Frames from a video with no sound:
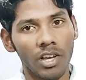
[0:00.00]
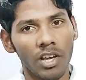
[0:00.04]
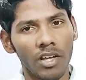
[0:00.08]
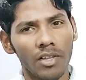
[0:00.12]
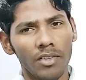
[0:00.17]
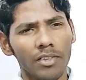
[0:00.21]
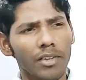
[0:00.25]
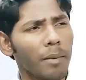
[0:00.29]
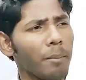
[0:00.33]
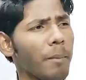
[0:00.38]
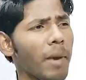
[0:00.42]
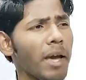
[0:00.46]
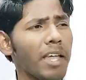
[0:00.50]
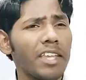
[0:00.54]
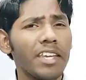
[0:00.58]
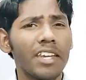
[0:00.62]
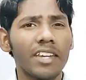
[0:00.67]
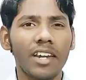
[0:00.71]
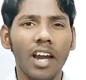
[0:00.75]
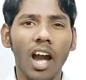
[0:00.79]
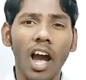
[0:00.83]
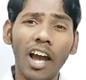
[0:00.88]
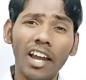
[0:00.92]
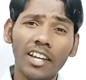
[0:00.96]
There are many
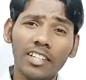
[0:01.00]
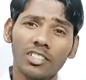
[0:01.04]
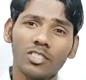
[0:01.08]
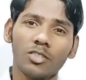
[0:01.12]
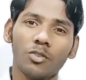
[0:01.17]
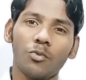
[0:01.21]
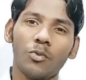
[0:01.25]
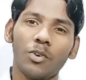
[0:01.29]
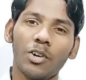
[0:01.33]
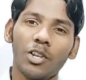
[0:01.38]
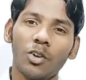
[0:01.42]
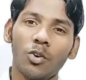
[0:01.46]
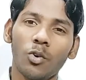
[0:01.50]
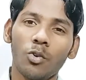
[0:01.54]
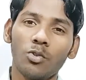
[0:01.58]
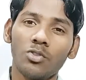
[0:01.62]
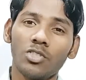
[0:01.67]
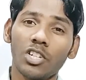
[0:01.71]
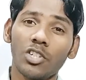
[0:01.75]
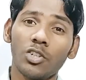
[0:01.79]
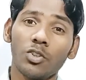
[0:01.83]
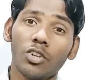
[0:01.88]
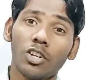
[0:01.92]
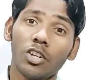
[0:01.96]
kinds of videos
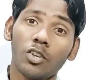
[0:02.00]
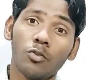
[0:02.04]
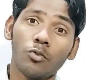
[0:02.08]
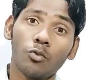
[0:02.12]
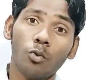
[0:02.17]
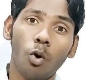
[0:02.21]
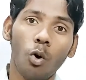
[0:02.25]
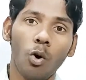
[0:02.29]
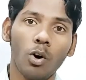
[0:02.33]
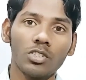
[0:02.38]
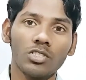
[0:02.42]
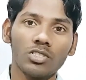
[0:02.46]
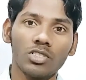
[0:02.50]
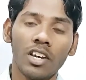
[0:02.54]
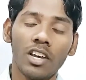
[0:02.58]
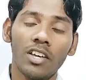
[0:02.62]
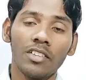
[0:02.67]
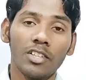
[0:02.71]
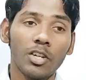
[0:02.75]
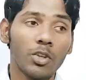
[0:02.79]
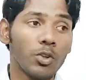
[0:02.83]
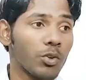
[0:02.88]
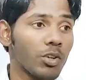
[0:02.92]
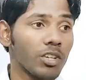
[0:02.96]
that you can watch,
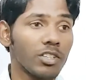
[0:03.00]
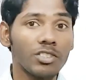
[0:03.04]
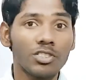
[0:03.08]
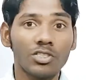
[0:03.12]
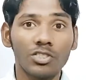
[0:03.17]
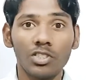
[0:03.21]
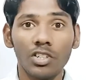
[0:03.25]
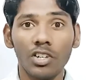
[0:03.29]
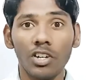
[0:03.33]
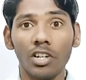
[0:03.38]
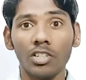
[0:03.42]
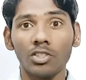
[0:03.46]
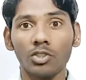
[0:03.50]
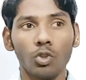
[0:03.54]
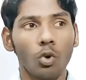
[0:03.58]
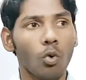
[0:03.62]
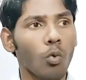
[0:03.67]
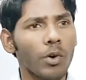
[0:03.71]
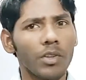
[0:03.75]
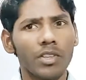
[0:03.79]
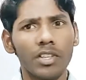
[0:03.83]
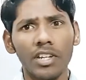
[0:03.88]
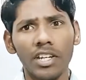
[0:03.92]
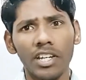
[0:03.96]
that you can search
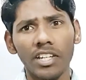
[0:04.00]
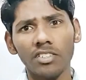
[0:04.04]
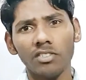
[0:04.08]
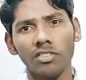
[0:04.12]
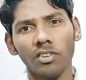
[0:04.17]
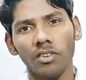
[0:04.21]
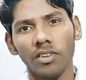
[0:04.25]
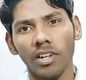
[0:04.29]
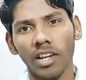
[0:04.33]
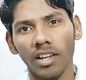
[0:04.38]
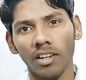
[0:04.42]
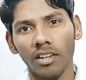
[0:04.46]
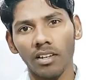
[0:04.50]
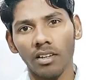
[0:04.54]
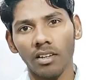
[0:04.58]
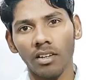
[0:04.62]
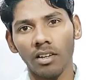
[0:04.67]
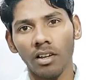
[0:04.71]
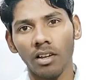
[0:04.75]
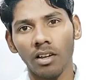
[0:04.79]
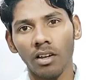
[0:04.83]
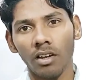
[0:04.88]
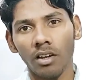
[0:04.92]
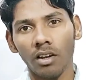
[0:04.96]
over the internet,
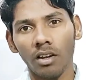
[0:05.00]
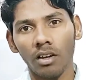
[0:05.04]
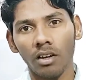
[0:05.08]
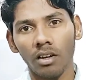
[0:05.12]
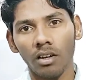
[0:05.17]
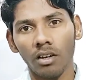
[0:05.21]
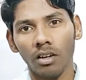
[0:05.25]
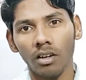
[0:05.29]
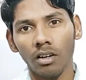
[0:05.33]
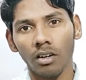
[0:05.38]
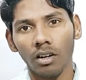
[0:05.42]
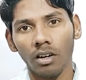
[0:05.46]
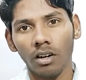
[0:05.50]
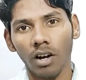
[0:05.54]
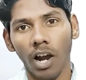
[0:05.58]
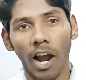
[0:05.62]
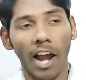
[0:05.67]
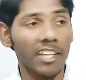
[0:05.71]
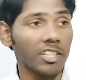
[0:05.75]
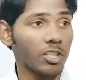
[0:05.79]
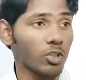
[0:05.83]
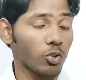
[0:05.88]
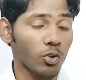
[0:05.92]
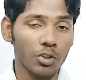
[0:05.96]

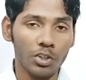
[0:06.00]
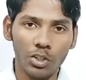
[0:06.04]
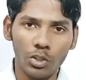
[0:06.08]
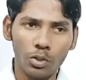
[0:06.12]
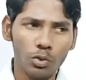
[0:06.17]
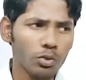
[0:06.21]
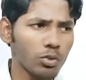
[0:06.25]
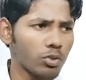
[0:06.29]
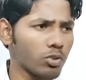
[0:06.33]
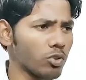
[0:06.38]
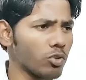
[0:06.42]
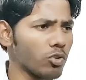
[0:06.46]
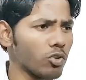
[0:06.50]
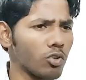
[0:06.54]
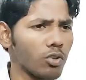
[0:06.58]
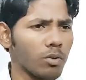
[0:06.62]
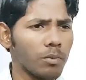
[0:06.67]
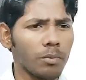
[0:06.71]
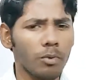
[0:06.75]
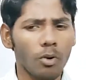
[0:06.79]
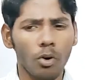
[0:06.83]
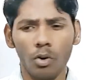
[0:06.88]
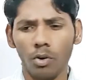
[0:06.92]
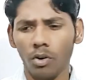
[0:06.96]
either on
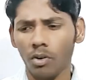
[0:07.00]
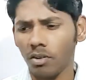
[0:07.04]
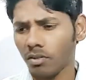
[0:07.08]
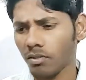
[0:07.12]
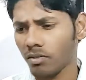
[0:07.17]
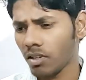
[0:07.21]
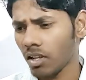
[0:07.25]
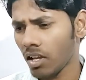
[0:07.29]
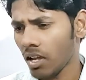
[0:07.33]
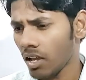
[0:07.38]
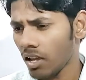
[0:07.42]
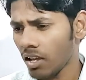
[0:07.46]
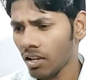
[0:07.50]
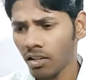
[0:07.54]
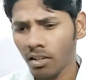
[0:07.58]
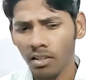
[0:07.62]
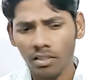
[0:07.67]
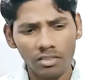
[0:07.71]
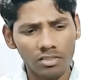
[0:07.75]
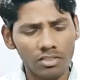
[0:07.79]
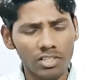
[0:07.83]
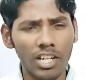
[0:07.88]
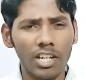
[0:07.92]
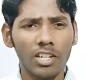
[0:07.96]
YouTube or on
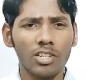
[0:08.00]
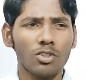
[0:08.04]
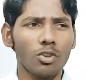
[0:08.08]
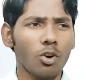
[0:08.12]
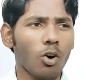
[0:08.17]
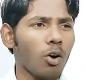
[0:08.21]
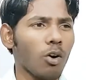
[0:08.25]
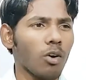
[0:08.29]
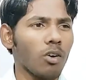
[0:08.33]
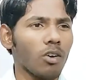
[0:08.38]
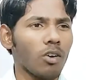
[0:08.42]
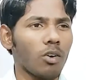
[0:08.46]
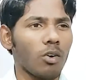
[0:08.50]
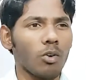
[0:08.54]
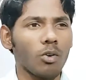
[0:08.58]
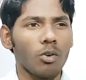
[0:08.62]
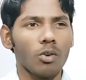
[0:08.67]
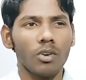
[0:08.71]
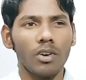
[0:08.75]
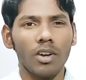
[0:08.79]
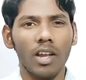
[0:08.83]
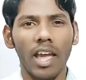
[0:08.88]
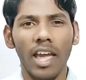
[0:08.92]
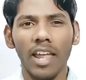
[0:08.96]
TikTok
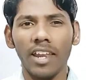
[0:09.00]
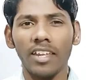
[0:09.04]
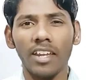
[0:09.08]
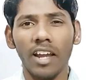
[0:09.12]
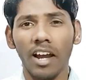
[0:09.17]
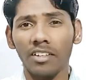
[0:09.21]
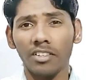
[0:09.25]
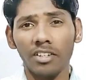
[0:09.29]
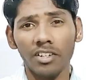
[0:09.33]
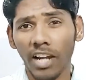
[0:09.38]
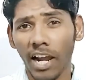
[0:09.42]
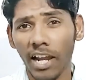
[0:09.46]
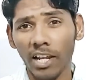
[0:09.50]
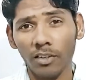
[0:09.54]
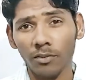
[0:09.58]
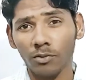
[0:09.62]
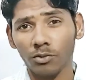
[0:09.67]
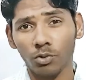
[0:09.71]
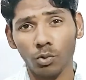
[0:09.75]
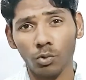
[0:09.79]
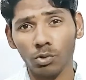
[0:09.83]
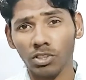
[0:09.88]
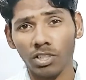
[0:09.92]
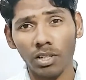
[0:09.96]
or any other kind of
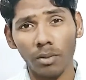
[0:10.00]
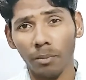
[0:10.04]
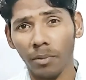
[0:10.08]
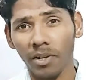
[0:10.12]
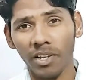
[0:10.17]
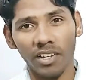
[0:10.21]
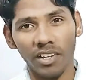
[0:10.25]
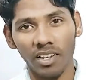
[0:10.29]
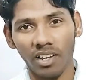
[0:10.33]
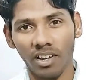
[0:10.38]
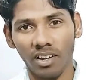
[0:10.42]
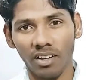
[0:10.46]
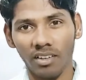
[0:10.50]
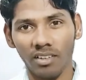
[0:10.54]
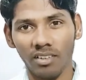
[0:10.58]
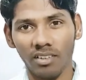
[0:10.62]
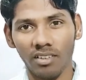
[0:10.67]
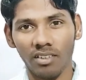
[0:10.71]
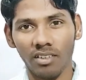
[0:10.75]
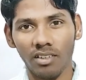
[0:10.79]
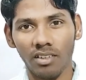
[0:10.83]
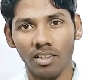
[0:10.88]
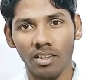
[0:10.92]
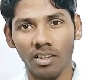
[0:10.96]
social media.
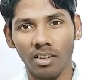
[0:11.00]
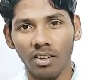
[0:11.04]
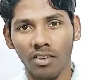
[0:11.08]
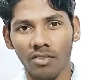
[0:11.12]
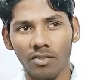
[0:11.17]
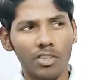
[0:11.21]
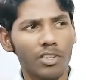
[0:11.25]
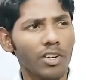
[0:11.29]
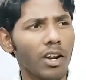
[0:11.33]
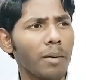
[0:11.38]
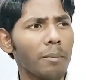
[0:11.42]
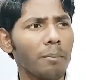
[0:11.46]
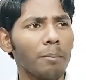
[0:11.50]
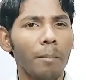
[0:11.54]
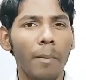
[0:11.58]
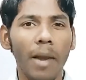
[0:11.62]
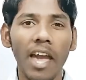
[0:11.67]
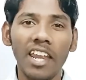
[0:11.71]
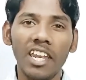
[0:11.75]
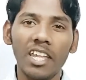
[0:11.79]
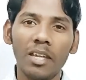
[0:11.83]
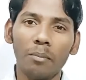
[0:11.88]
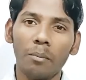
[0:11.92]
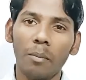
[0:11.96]
There are
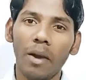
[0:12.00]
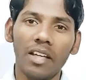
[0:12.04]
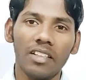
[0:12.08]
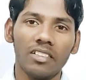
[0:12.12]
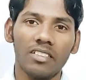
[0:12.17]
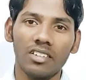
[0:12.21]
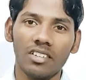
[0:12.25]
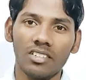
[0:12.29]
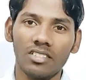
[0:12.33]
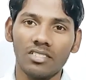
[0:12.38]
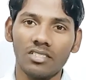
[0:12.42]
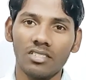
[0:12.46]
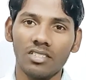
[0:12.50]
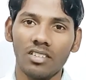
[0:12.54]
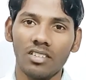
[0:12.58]
many methods.